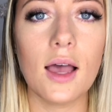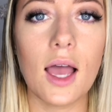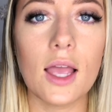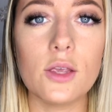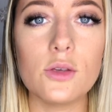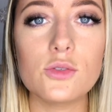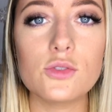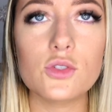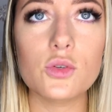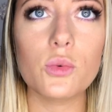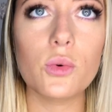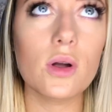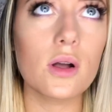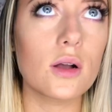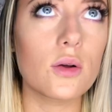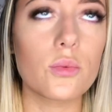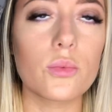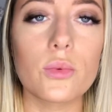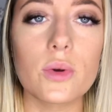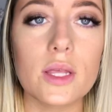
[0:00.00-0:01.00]
I used to
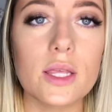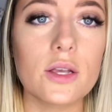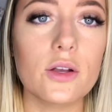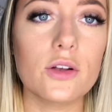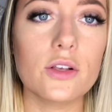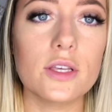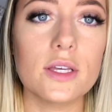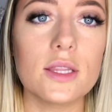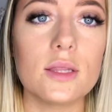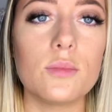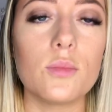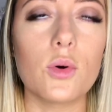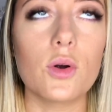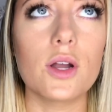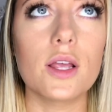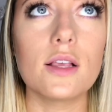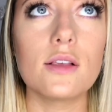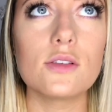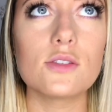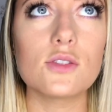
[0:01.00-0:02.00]
work really early in the
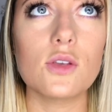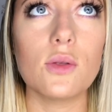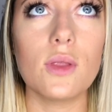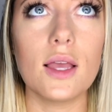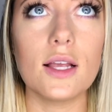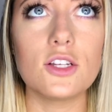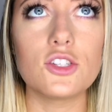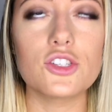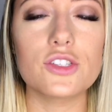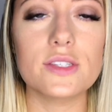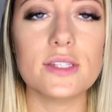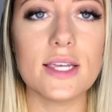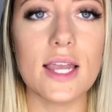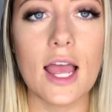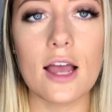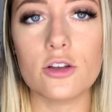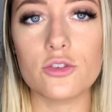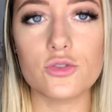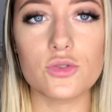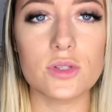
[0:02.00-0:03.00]
morning, so like just
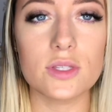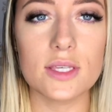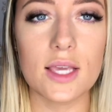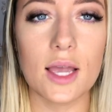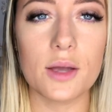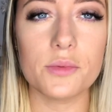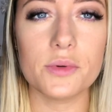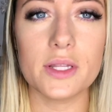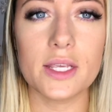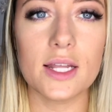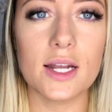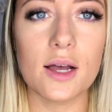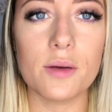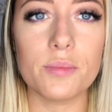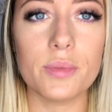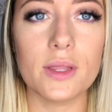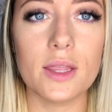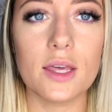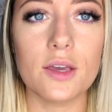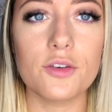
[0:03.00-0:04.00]
naturally I would get
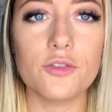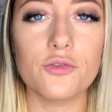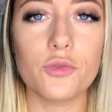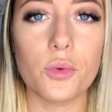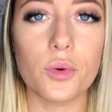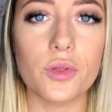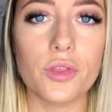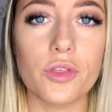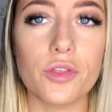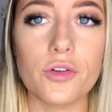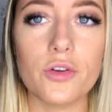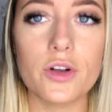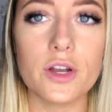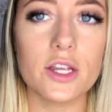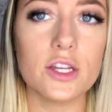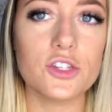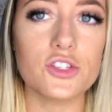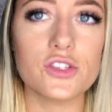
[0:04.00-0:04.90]
up at like 4:30,